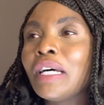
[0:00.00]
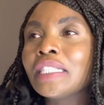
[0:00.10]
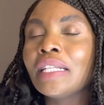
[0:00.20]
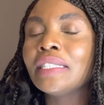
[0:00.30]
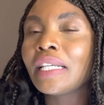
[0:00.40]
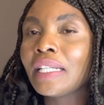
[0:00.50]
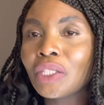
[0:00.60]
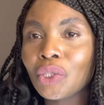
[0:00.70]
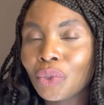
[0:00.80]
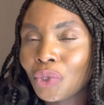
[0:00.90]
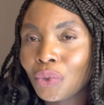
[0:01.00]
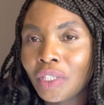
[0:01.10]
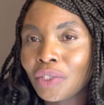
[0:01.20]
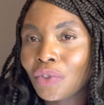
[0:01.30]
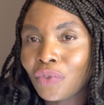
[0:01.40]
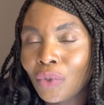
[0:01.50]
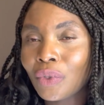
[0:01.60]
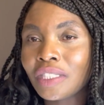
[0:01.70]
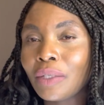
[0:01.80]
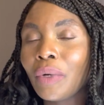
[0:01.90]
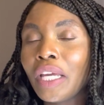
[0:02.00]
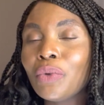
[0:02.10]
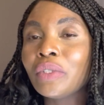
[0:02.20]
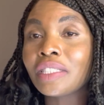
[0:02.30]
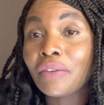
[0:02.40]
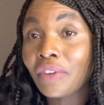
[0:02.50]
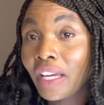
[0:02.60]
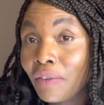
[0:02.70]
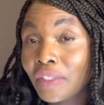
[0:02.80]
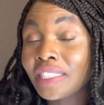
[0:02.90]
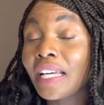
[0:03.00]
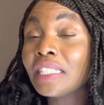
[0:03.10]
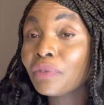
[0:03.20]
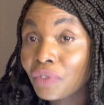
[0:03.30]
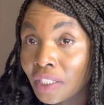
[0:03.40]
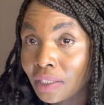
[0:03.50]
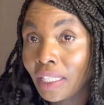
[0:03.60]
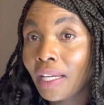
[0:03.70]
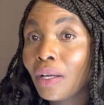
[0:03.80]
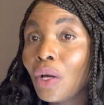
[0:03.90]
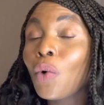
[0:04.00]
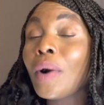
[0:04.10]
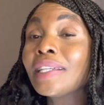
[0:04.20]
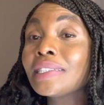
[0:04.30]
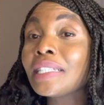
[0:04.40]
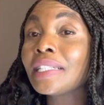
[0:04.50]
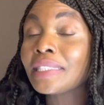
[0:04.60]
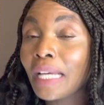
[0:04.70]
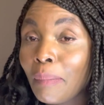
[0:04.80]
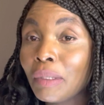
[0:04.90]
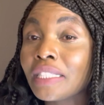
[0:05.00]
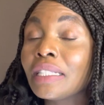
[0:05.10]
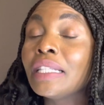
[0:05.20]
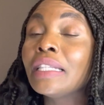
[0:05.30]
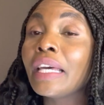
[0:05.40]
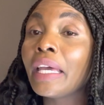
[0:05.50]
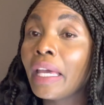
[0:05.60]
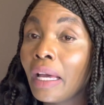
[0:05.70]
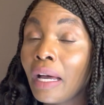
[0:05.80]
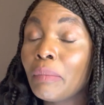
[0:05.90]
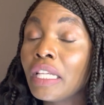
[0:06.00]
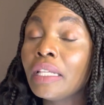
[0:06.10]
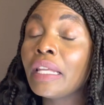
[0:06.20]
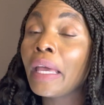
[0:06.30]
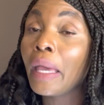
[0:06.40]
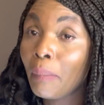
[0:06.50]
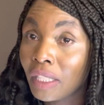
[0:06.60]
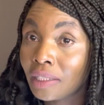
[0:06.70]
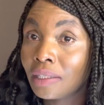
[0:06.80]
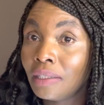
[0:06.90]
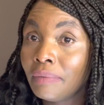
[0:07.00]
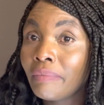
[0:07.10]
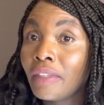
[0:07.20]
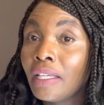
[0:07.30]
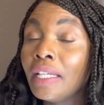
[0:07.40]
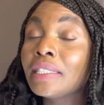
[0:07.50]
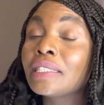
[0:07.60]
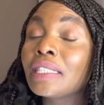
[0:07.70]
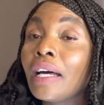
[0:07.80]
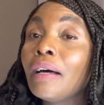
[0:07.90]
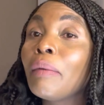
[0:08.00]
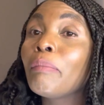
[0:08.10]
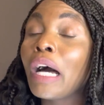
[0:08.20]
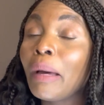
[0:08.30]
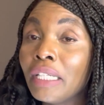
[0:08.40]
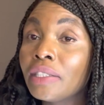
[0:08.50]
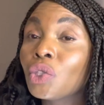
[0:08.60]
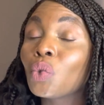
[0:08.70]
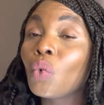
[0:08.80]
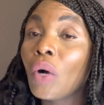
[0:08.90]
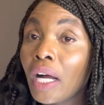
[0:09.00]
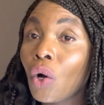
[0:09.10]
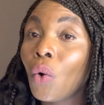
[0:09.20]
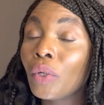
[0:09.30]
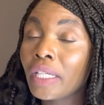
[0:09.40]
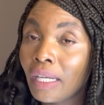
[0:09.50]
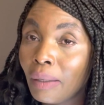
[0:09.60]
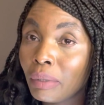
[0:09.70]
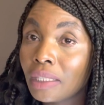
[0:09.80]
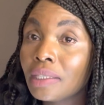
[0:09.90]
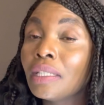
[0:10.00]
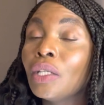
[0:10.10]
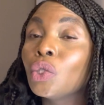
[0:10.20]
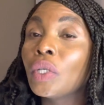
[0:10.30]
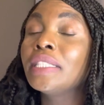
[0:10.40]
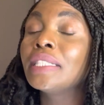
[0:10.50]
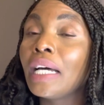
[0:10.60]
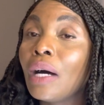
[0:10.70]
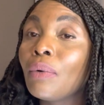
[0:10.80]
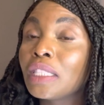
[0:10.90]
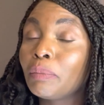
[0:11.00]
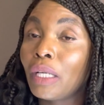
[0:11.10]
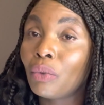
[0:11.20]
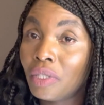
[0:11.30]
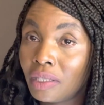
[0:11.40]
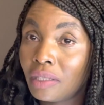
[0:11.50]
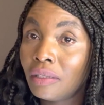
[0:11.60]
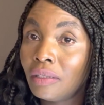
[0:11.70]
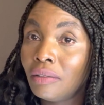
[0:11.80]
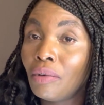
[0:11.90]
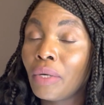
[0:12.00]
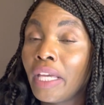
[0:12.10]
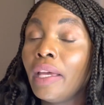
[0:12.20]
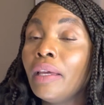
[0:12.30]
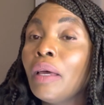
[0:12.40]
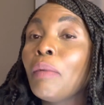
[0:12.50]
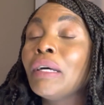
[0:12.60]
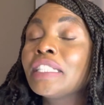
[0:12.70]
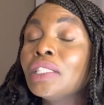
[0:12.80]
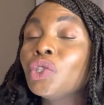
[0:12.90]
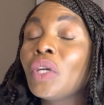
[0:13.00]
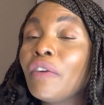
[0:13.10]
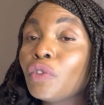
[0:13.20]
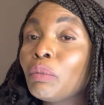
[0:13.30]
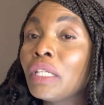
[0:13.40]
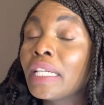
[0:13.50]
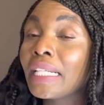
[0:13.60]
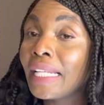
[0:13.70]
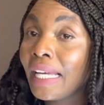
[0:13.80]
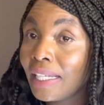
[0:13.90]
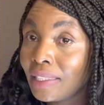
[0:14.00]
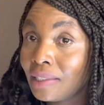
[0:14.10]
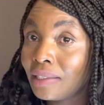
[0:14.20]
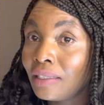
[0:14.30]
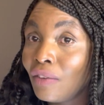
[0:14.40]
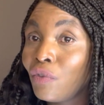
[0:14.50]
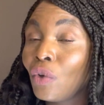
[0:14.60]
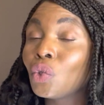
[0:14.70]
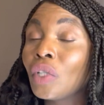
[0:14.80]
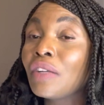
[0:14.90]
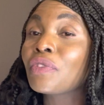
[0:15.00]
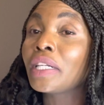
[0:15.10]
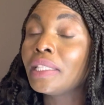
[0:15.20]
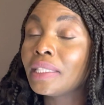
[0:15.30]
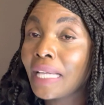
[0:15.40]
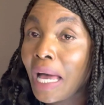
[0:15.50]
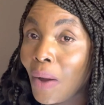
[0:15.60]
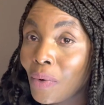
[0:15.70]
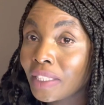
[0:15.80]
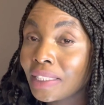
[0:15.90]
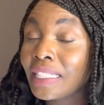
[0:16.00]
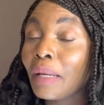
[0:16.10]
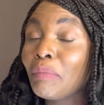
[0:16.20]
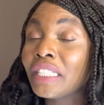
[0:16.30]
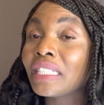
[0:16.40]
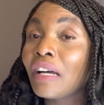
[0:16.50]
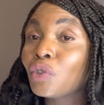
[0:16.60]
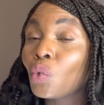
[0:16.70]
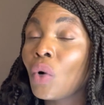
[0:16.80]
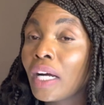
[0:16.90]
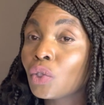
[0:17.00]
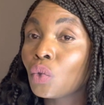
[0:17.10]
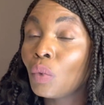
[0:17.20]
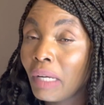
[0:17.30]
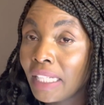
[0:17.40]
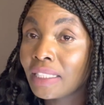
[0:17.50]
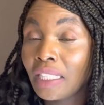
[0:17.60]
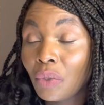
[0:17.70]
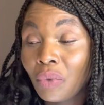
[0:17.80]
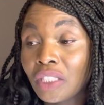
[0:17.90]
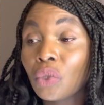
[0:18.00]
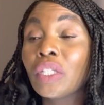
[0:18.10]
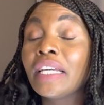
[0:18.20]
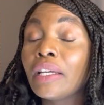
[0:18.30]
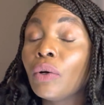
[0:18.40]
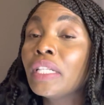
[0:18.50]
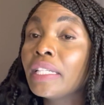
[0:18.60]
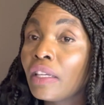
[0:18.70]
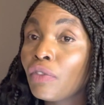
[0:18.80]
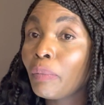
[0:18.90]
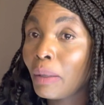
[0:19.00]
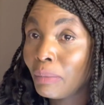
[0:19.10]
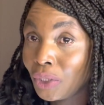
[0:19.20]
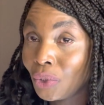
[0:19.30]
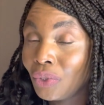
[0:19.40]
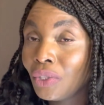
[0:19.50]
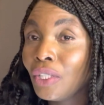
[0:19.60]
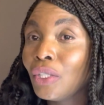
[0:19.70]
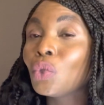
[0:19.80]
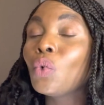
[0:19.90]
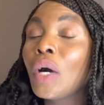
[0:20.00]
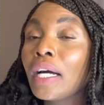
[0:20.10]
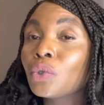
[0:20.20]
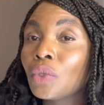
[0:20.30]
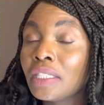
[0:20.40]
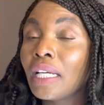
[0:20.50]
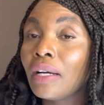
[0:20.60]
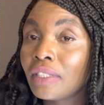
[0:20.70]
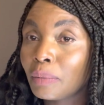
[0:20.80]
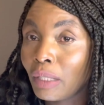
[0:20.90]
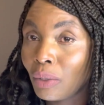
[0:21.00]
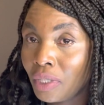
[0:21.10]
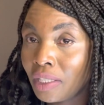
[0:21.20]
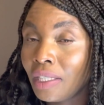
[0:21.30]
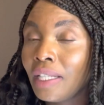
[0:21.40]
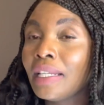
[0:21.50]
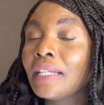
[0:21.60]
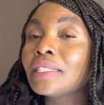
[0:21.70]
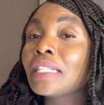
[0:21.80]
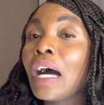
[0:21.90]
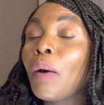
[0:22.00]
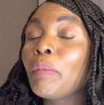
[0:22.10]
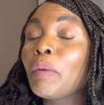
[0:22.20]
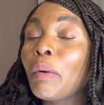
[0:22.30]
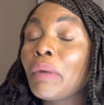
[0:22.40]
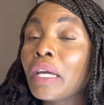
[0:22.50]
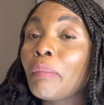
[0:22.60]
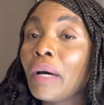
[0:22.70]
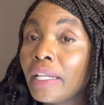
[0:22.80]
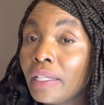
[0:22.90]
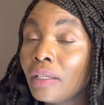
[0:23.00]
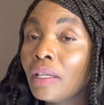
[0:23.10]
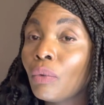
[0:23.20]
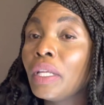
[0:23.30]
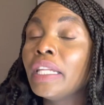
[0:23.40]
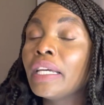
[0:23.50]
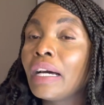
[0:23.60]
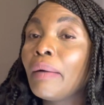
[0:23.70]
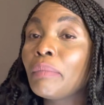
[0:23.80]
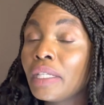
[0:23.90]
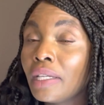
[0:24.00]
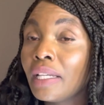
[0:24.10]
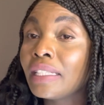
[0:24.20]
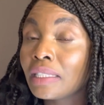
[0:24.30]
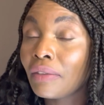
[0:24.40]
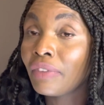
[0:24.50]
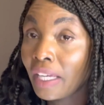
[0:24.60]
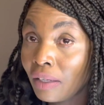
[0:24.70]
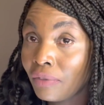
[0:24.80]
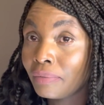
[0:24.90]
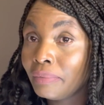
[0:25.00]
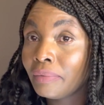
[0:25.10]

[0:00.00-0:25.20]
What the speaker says: as an international student, of course, the way you will survive is that visa, once they stamp it in the embassy, it's a permit to work on campus 20 hours per week, okay? But since you have to be in class for 12 credit hours, it can be tough to work too much anyway. So they only give you permission to work 20 hours per week. That is how people make money. When they come here, they survive.